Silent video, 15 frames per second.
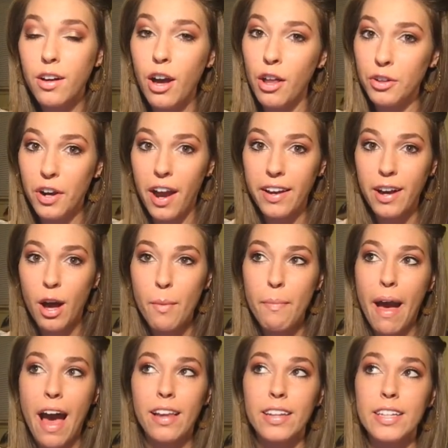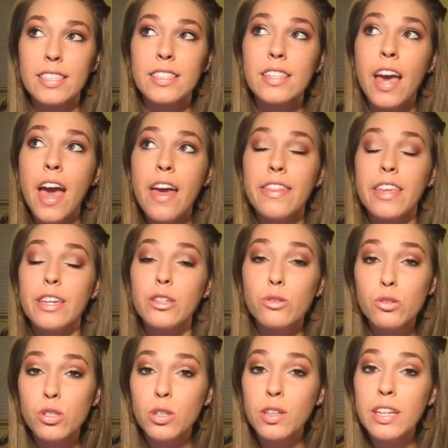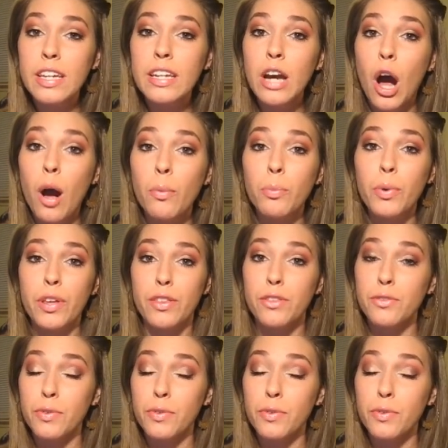uh, color icon palettes, they usually come with